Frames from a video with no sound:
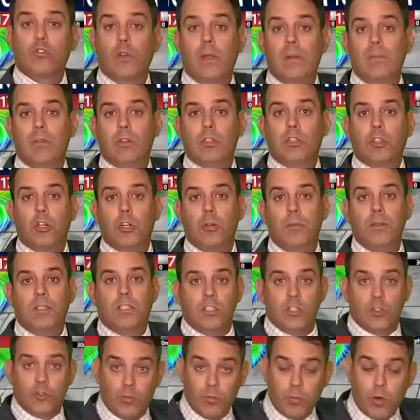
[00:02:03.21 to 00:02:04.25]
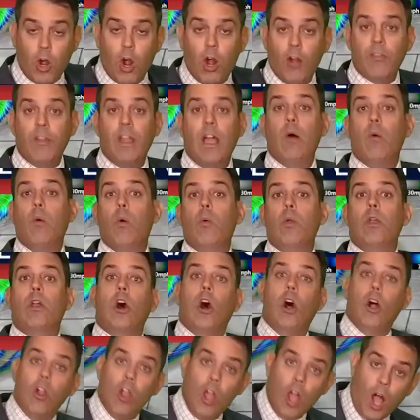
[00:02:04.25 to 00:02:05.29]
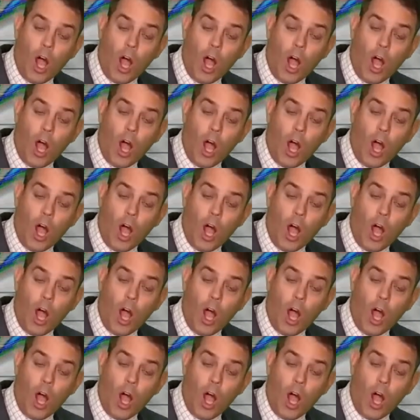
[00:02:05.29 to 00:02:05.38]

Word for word: disturbances from carving out what we call a